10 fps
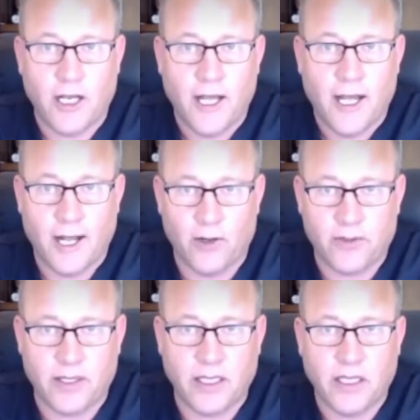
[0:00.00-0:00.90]

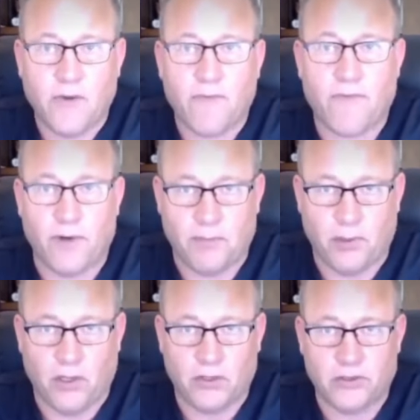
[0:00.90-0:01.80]
healthy
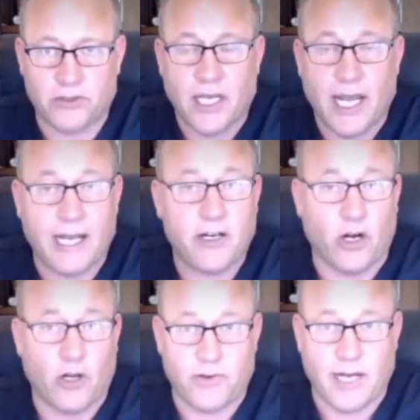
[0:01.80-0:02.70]
footballers and
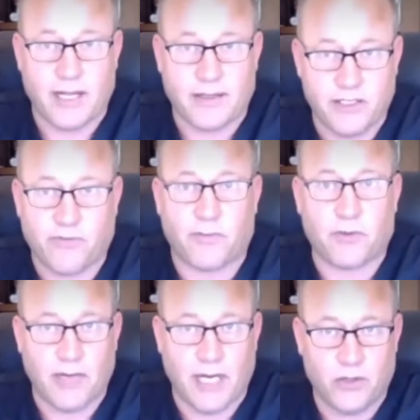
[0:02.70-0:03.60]
other athletes from
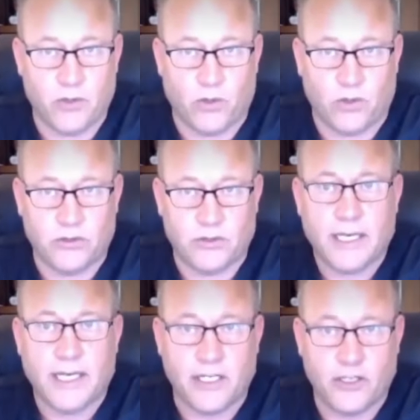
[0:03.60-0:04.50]
around the world
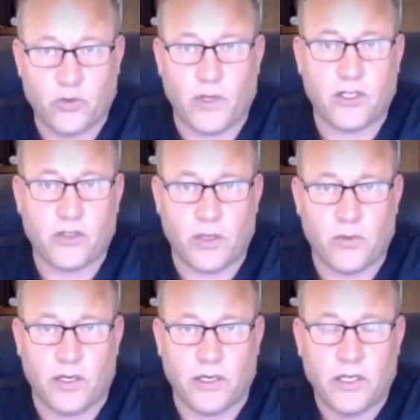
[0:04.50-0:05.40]
in
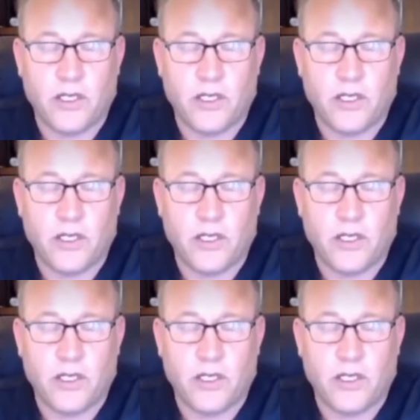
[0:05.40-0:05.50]
2021.